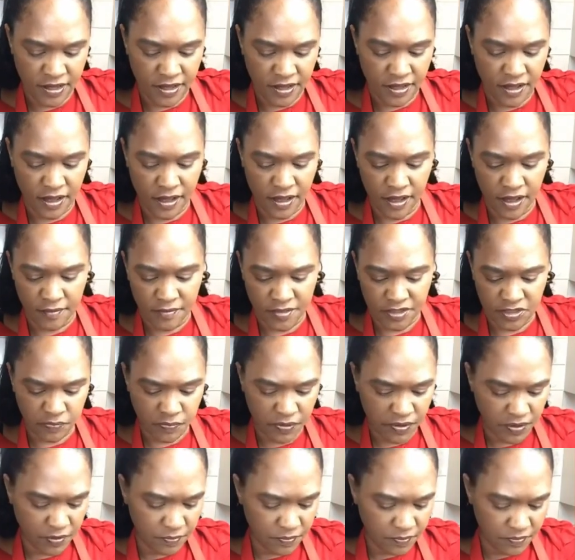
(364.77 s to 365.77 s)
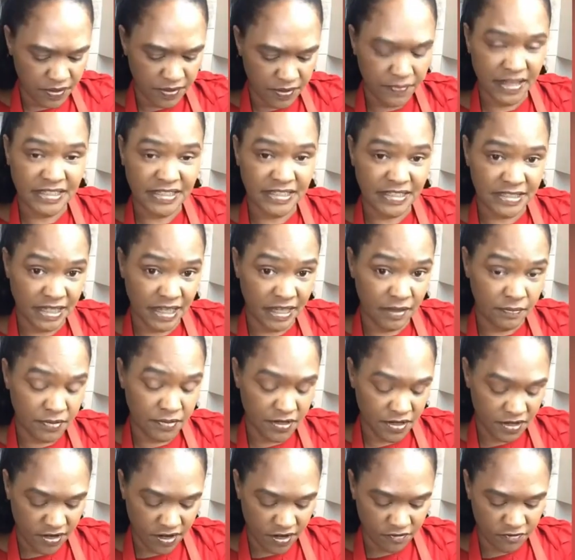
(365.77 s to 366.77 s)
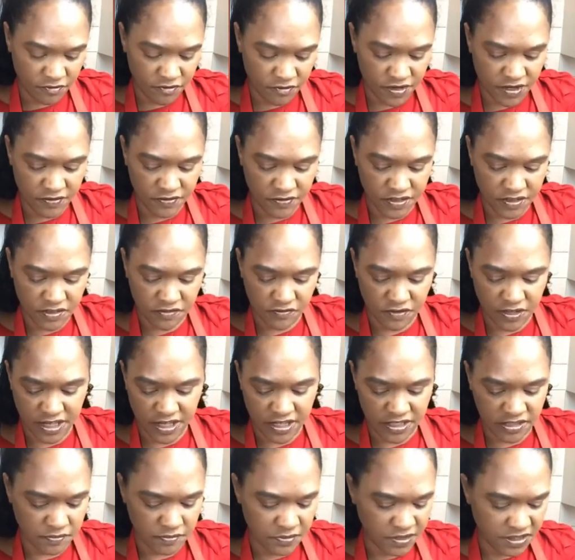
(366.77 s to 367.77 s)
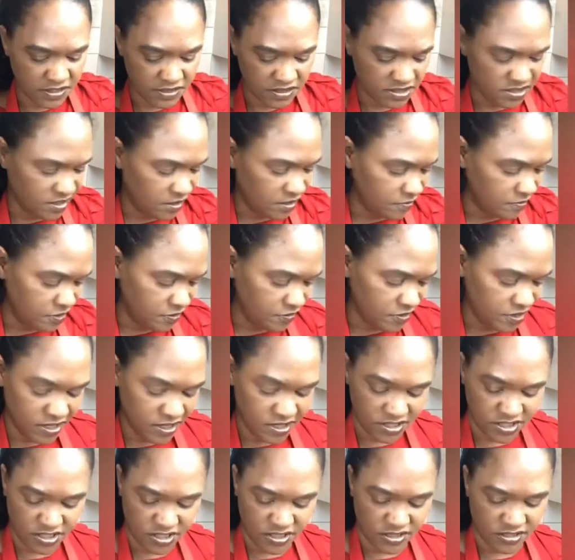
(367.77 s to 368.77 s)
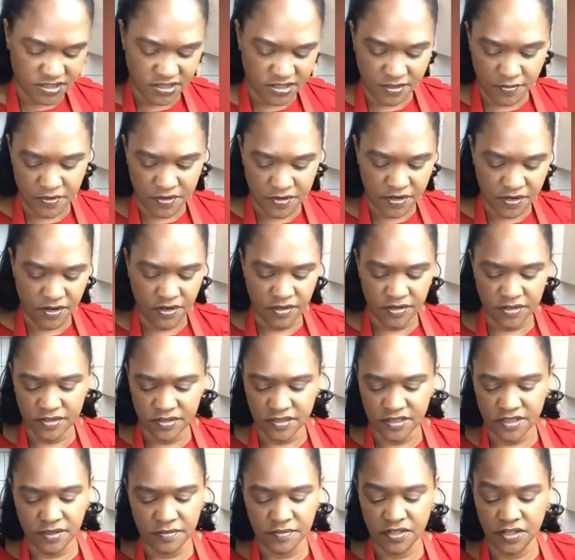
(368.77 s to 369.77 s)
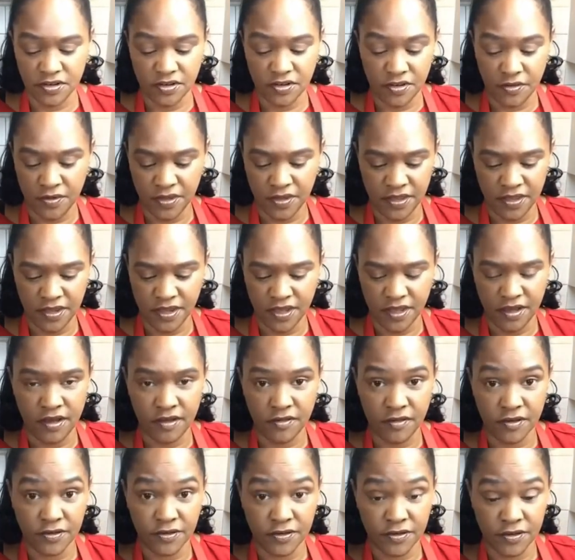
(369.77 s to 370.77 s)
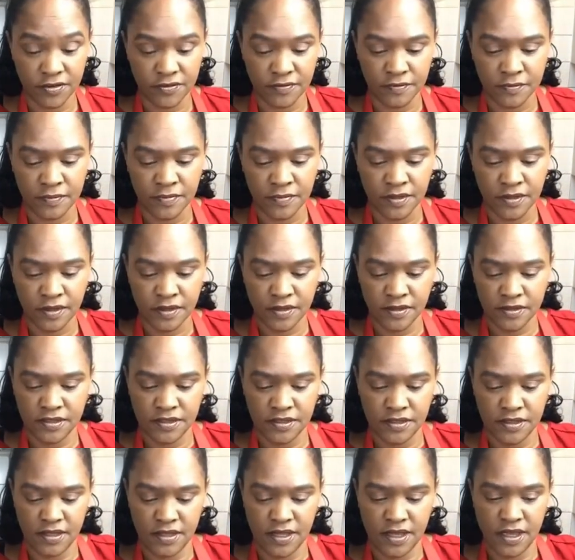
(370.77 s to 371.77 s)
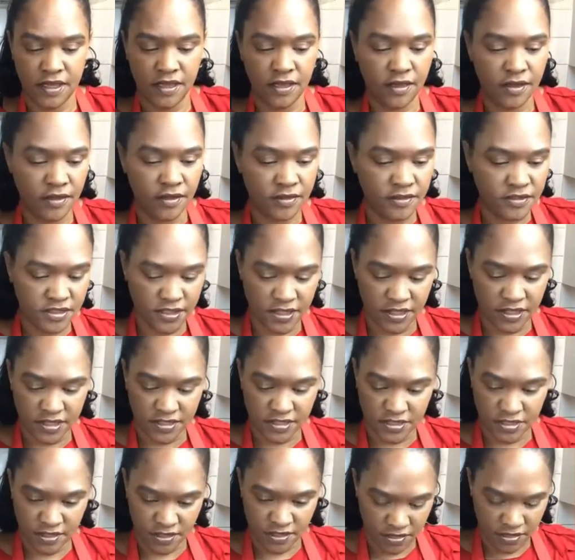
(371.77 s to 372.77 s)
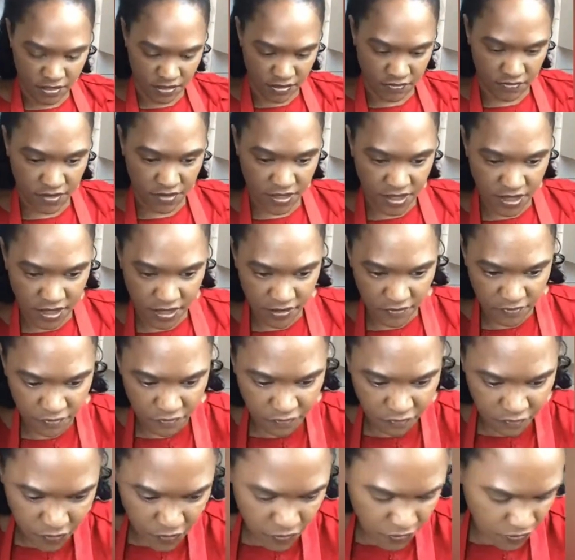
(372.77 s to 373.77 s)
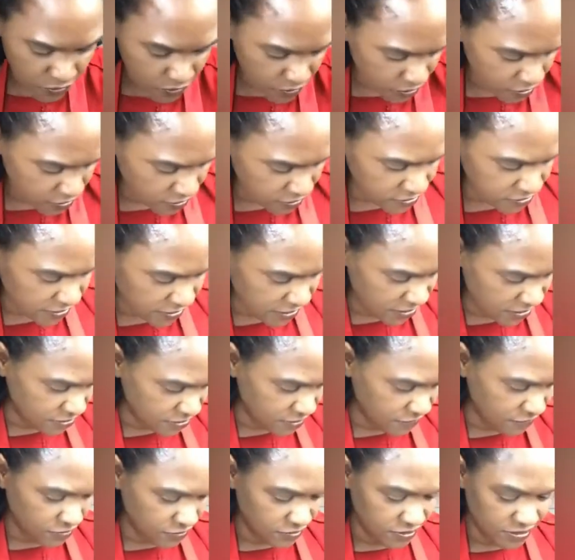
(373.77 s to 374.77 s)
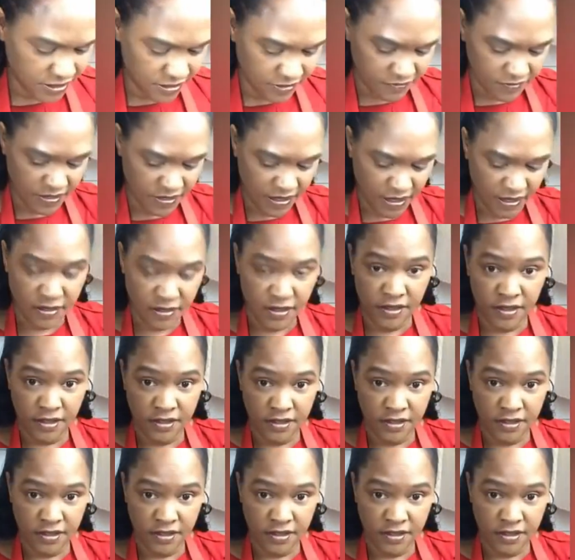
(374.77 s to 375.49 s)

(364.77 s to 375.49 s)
It's probably better to keep it nut free if it's for kids, because some are allergic and some are not, and some don't know whether they are or not. So there you go. So there's 4 containers I've got out of that.